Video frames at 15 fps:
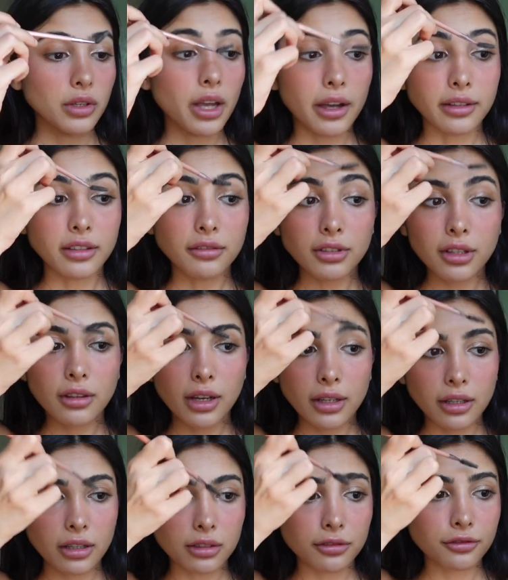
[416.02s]
yeah, I never thought
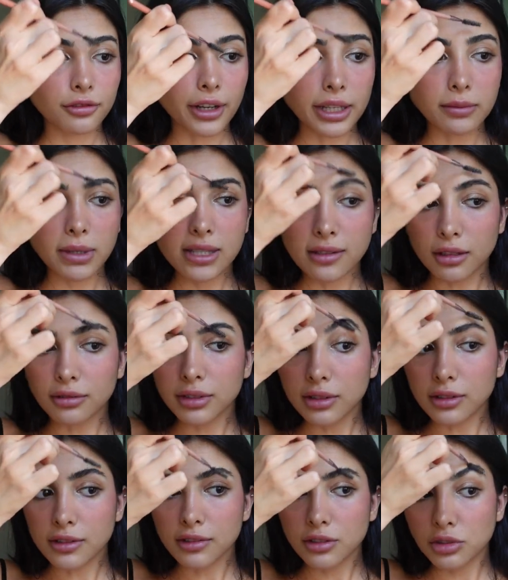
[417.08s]
I'll find myself in
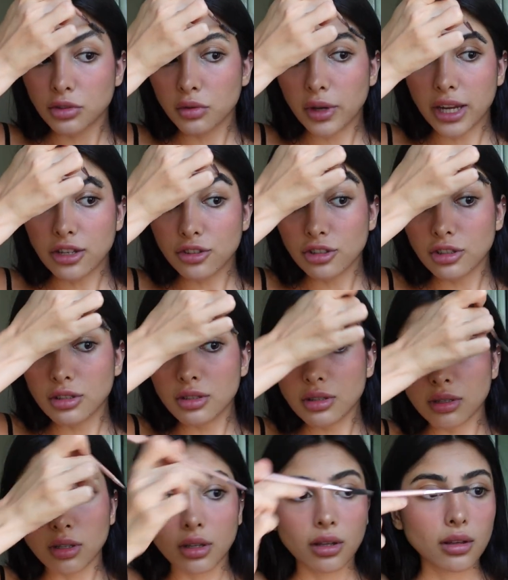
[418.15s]
this
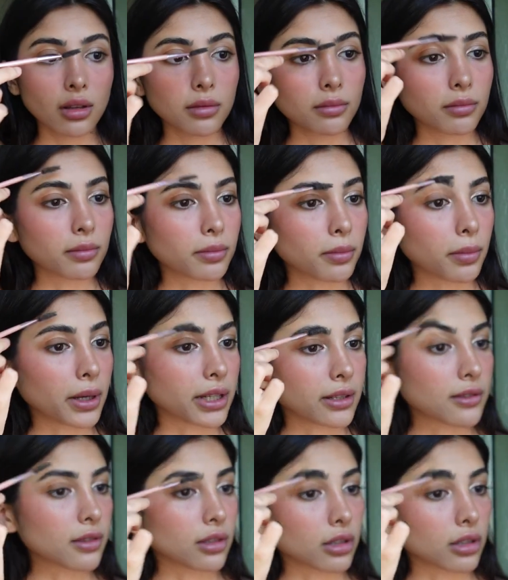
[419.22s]
situation, but it's